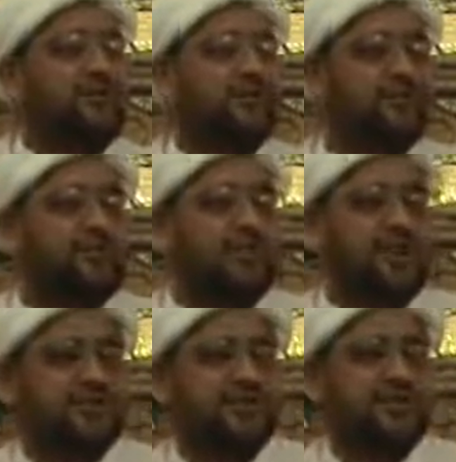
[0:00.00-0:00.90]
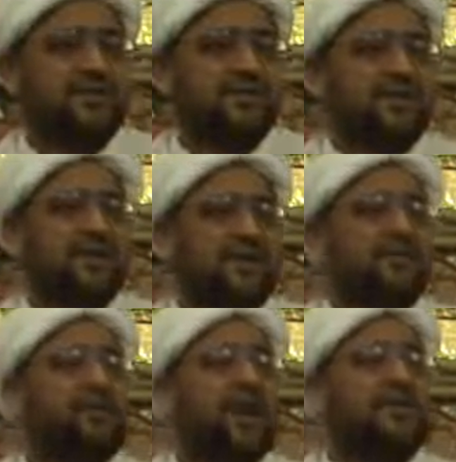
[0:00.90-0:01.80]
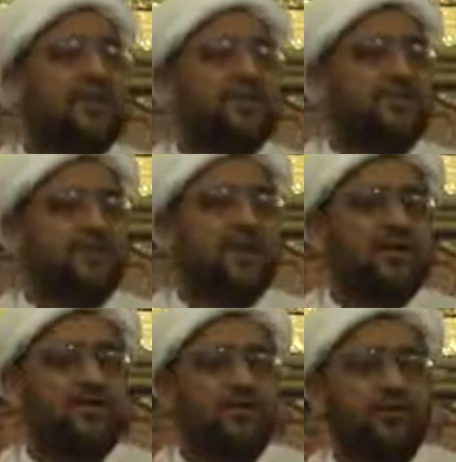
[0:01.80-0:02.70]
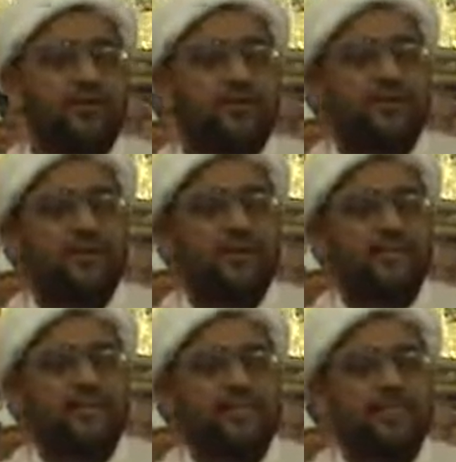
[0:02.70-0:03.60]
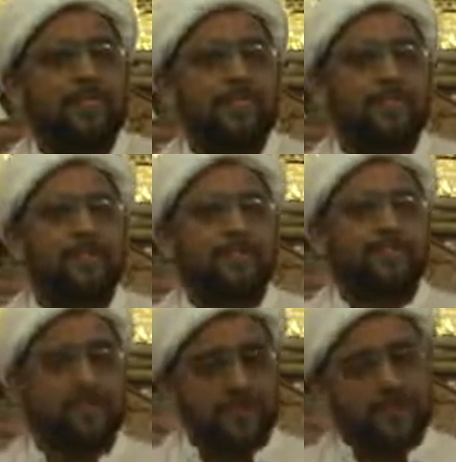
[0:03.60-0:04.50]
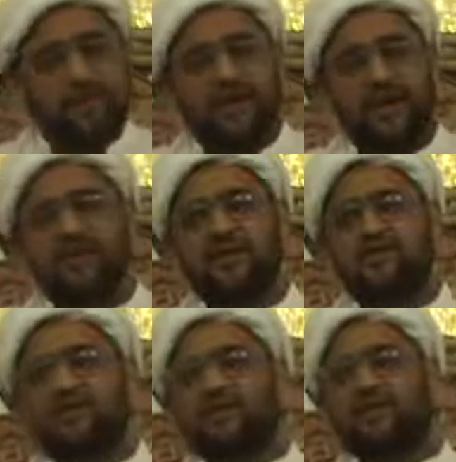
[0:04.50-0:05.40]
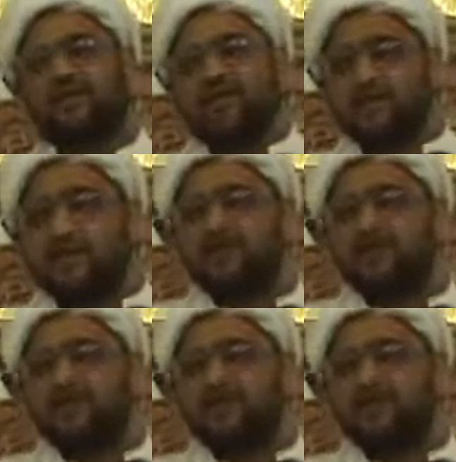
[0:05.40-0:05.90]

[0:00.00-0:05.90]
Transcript: that much compassion, that you have that much love for? Nothing behind it, my friends.